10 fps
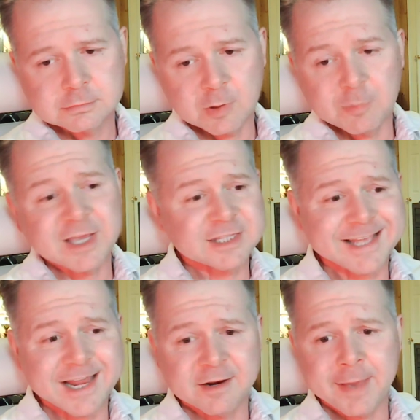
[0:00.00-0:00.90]
And we got the
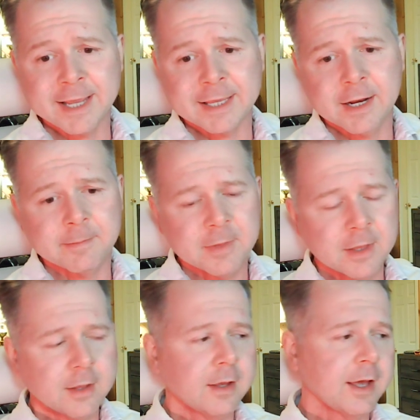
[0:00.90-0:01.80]
data to back it up.
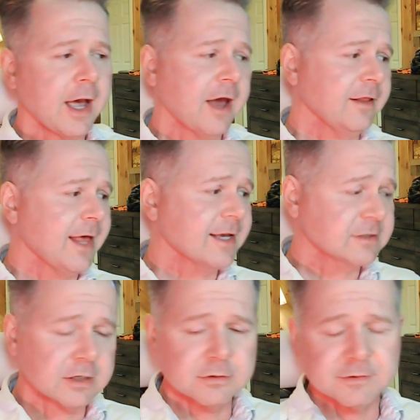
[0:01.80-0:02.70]
Out of the last
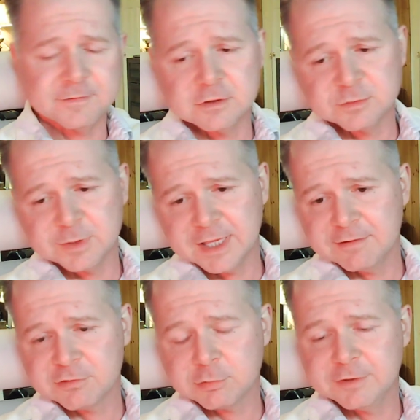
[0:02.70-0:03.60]
100 reviews, we
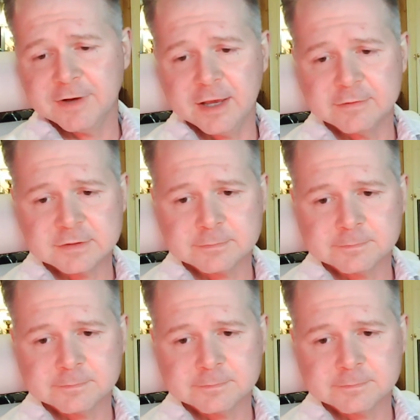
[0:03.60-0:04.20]
gave three fives.